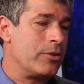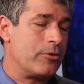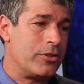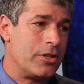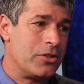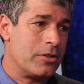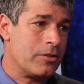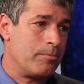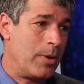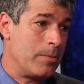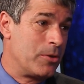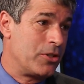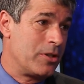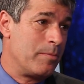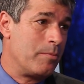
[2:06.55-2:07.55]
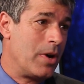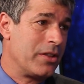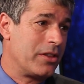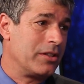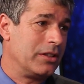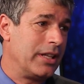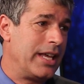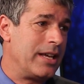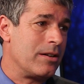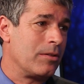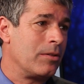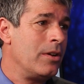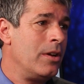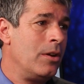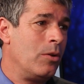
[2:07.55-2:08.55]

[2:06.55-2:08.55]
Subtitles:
which was just published a month later,